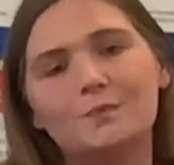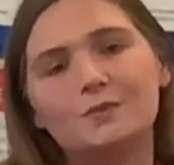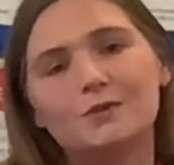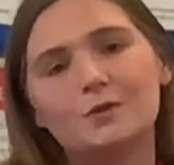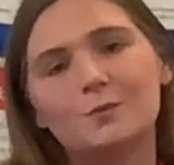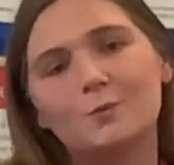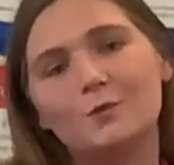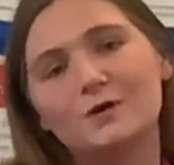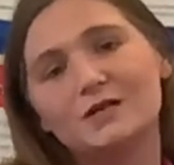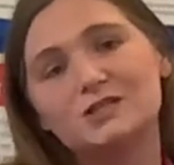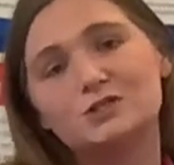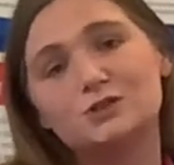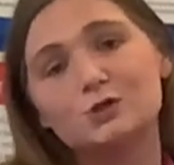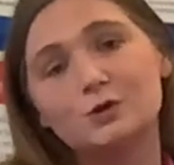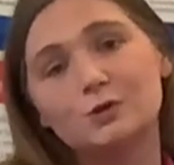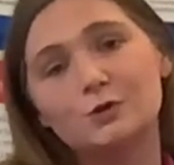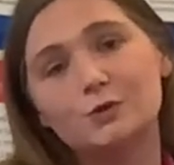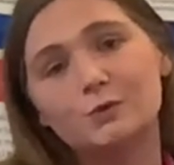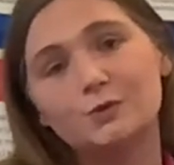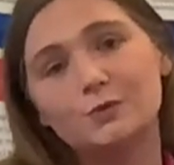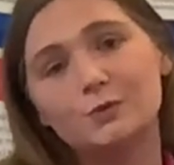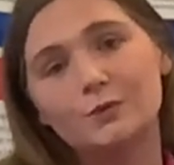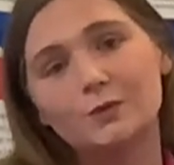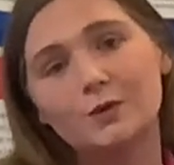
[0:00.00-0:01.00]
We
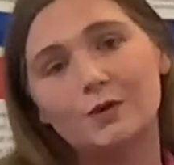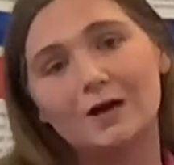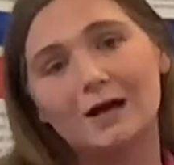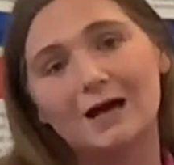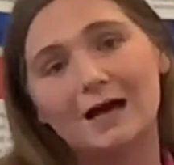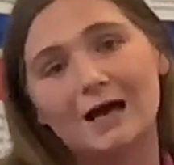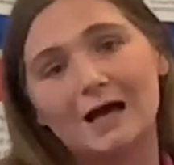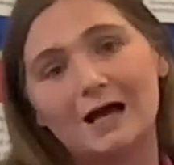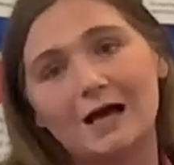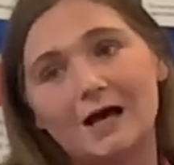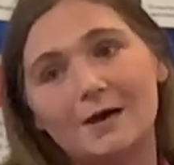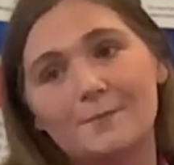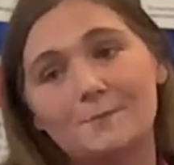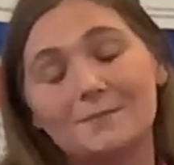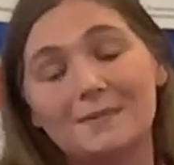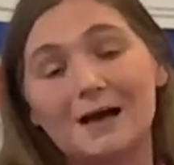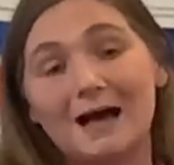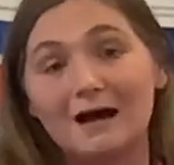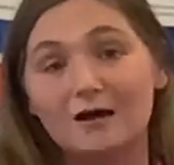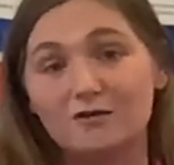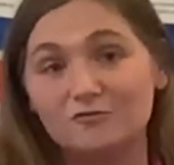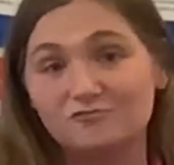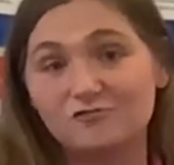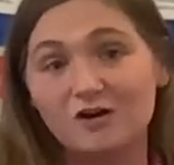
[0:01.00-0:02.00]
do
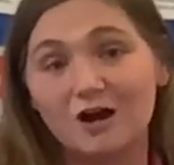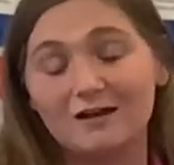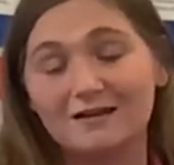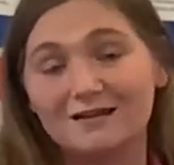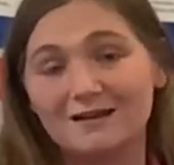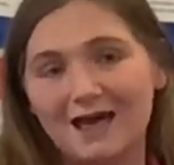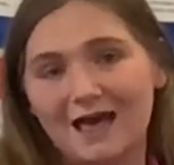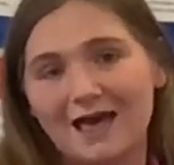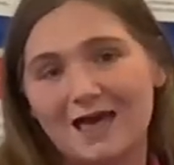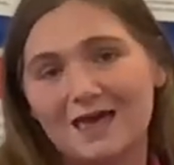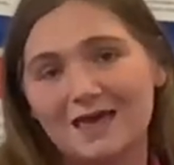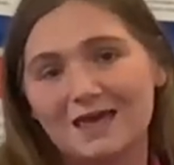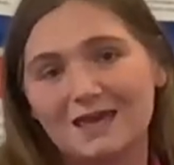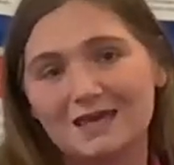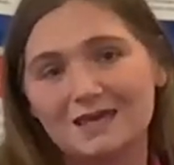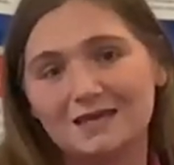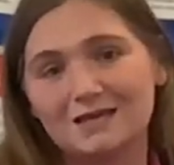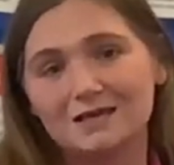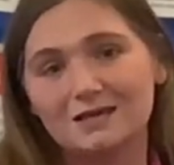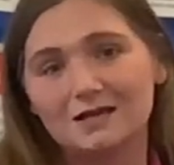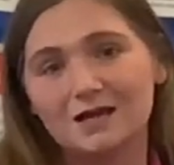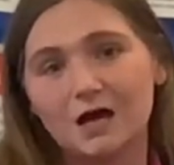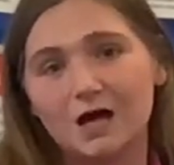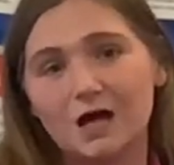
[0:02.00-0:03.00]
run
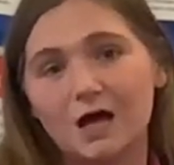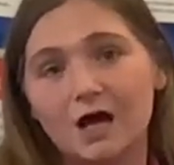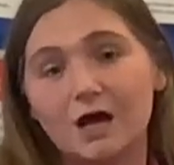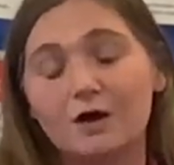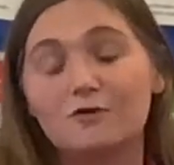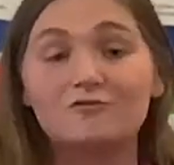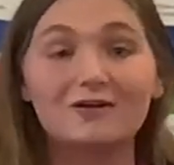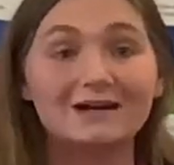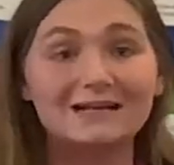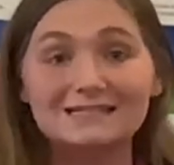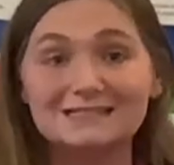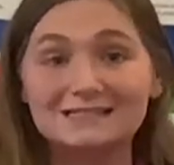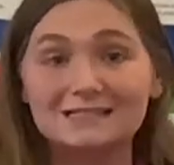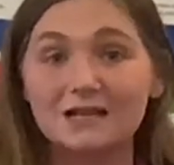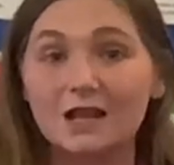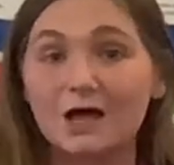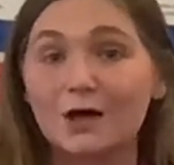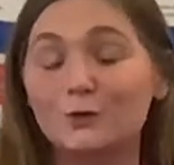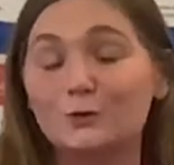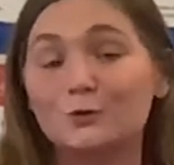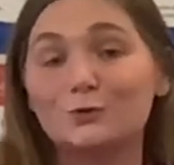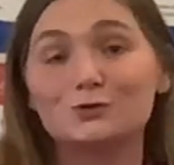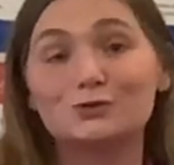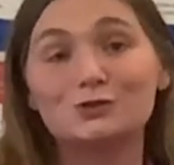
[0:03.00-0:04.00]
a ready to learn
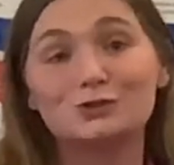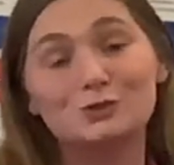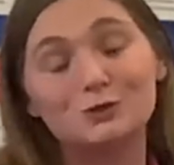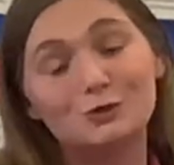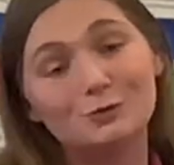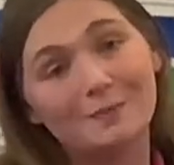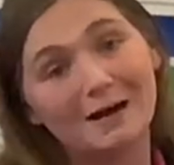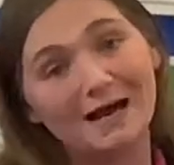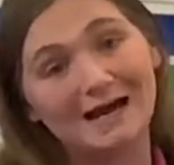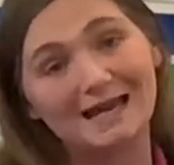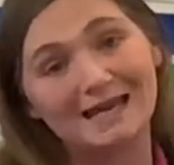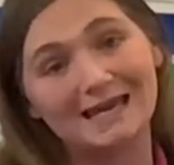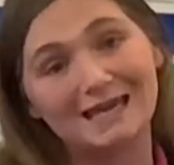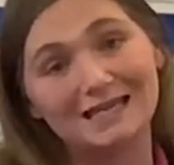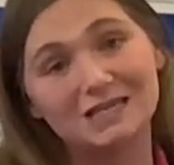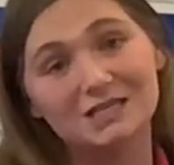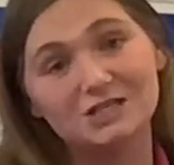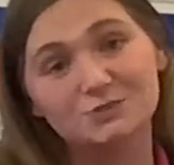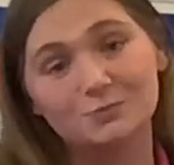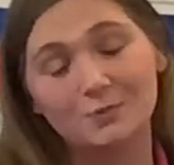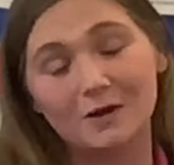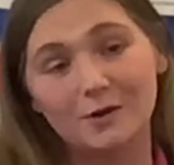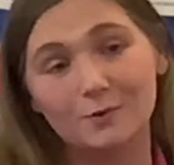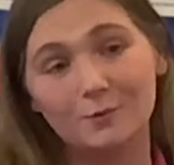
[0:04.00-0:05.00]
not to do package
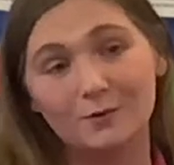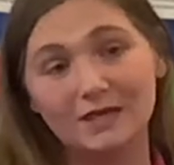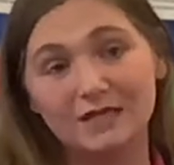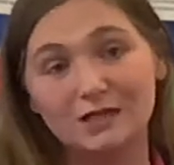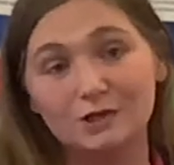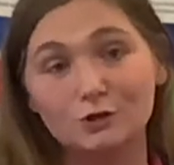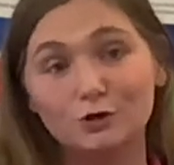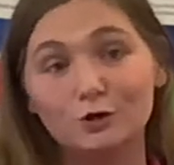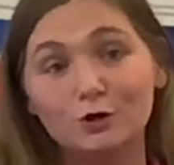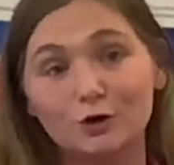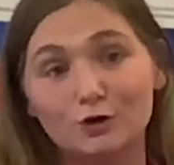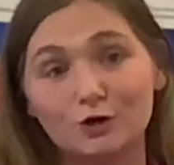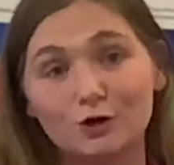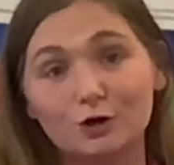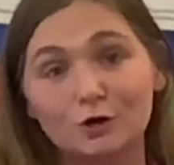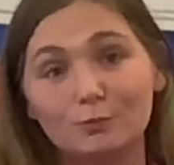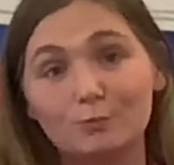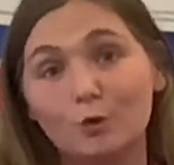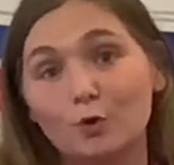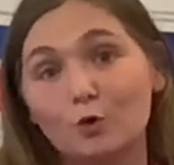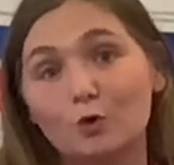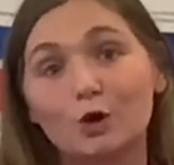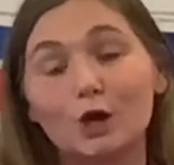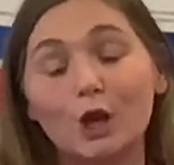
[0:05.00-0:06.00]
where we look
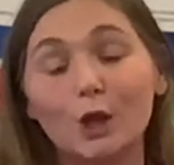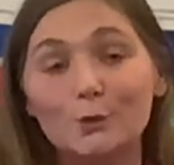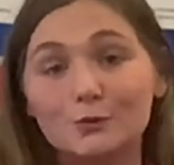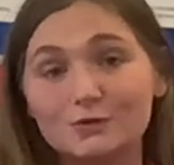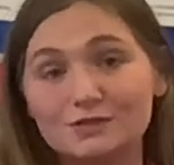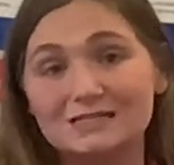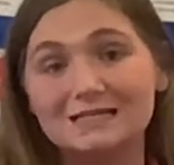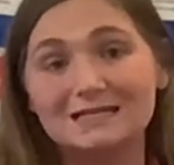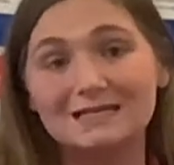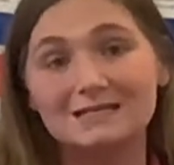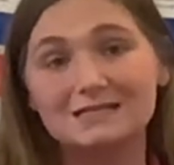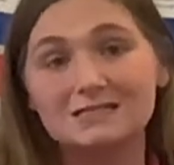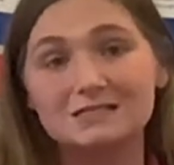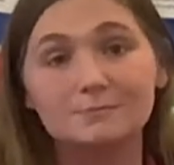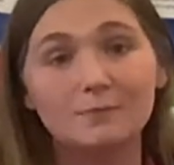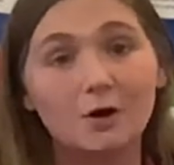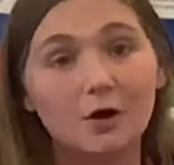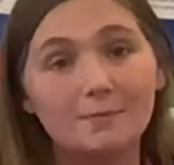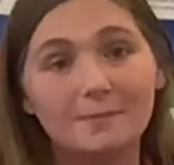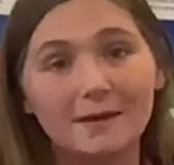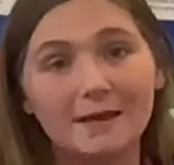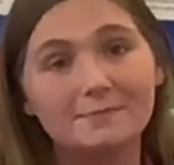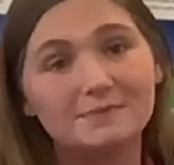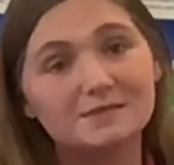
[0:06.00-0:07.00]
more closely into my
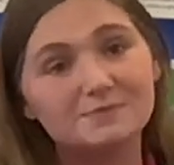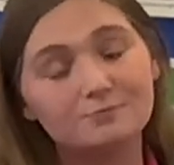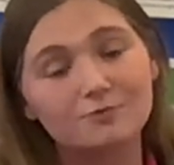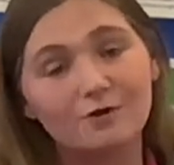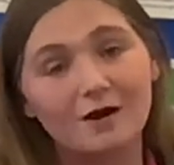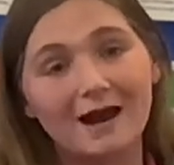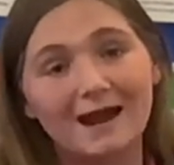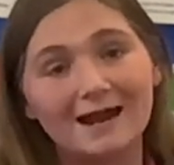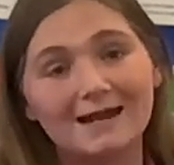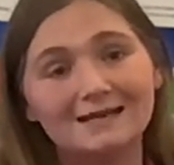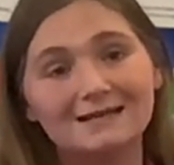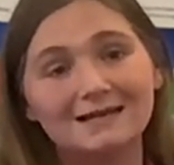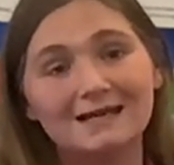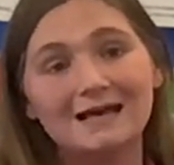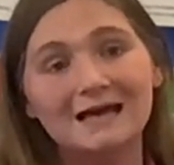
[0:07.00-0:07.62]
baby's brain